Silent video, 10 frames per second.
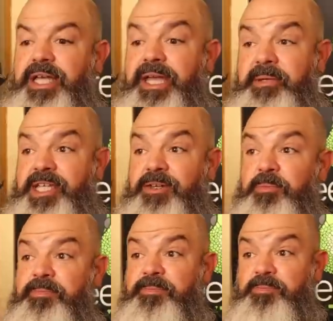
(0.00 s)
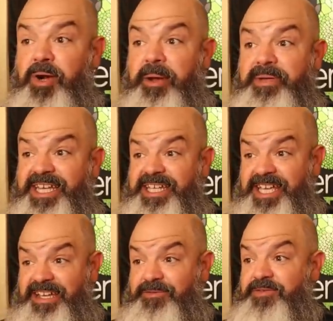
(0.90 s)
Amy, you brought me a
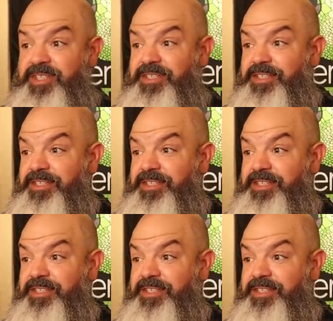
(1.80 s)
gift.